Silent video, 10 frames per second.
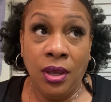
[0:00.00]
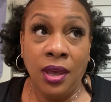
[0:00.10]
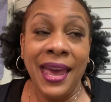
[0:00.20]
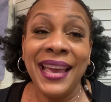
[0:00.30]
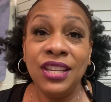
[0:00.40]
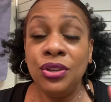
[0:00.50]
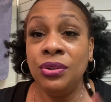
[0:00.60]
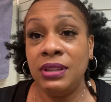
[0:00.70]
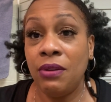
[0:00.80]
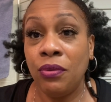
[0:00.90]
I had to do
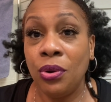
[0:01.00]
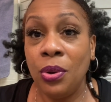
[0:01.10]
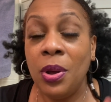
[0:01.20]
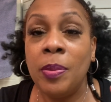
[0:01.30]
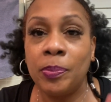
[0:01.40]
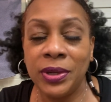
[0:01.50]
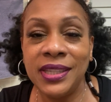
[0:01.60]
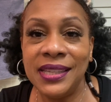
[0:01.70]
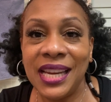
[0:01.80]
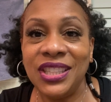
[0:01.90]
several
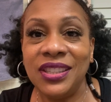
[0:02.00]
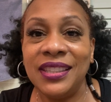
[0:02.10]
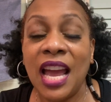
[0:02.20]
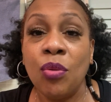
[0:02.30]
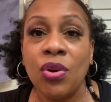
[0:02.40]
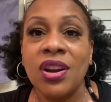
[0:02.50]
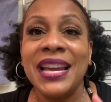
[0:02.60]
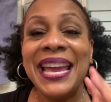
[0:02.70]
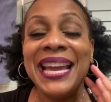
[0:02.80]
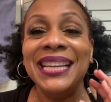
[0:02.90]
presentations at work
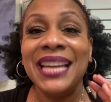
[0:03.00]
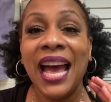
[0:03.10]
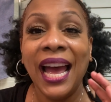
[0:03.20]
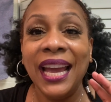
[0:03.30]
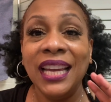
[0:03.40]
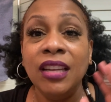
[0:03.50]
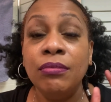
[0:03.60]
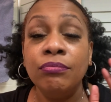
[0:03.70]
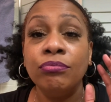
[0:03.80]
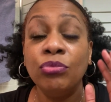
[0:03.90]
and I
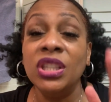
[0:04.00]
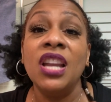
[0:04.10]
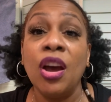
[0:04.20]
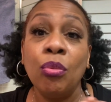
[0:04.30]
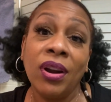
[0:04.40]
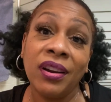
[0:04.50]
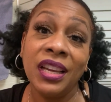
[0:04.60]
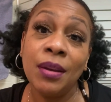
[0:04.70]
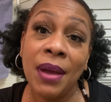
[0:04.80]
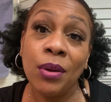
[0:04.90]
was not wearing
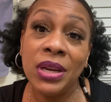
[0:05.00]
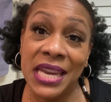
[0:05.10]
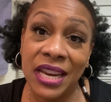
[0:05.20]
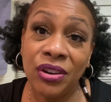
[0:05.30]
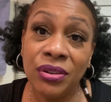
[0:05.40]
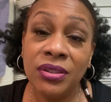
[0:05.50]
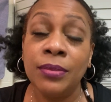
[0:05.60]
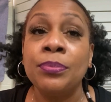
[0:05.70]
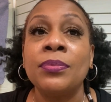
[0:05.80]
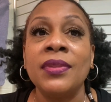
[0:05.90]
my retainers.
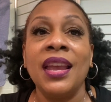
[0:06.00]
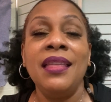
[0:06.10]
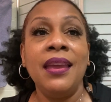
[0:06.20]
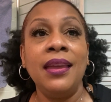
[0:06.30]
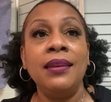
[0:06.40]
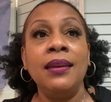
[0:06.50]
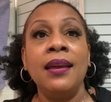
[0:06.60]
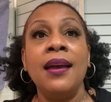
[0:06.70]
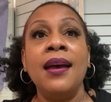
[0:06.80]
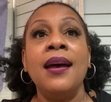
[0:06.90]
And then
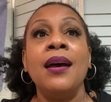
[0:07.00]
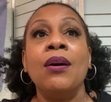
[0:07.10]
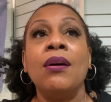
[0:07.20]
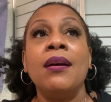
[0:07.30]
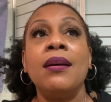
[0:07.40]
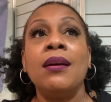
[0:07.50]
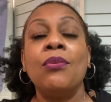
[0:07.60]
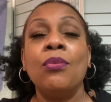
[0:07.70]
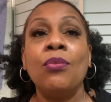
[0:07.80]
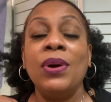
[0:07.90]

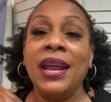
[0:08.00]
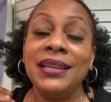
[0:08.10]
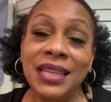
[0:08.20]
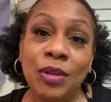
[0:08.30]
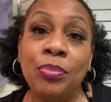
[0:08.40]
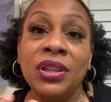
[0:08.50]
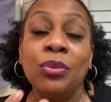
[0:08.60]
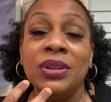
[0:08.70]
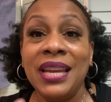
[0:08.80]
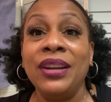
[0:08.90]
when I did put the
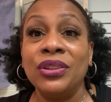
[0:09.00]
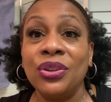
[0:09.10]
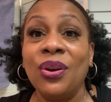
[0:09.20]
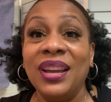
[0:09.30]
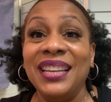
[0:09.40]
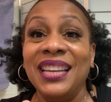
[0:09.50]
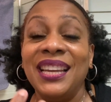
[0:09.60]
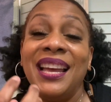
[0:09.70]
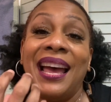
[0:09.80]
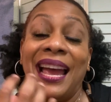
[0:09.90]
retainers on,
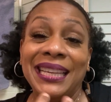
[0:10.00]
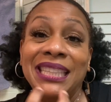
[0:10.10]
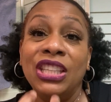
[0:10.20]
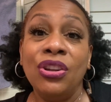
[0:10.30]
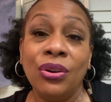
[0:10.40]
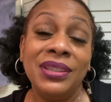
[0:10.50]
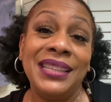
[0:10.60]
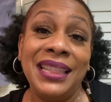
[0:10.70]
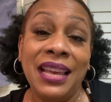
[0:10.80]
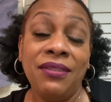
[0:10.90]
I did notice that
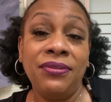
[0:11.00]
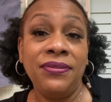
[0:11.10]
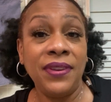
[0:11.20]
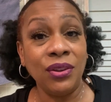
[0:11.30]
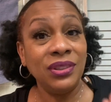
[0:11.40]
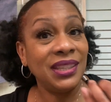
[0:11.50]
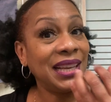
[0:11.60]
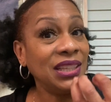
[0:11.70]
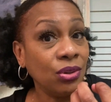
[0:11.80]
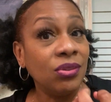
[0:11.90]
they felt a
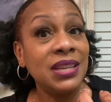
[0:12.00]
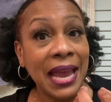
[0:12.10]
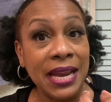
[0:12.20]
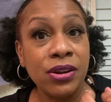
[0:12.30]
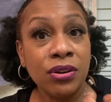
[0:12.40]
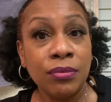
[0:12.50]
little tighter.